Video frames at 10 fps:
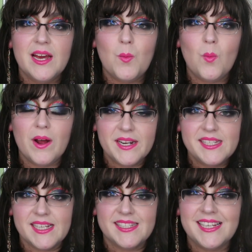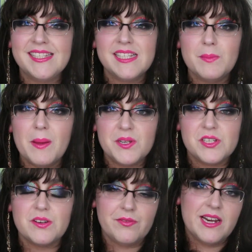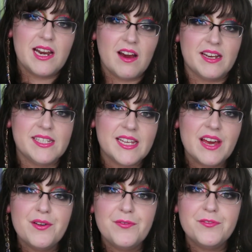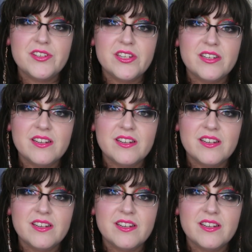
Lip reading: what is this? Is this maybe just a really nice gift?